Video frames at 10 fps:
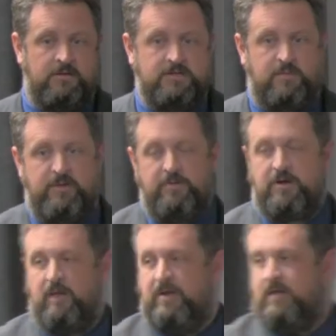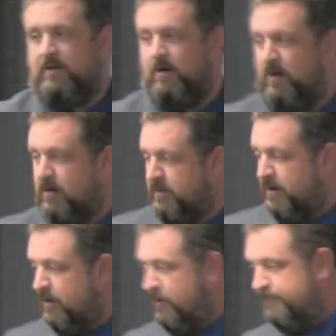Some people come in that are, you
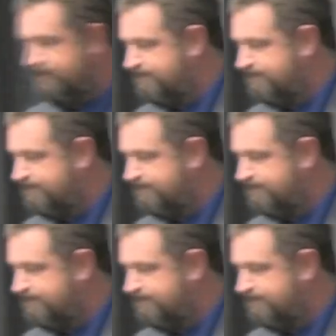know,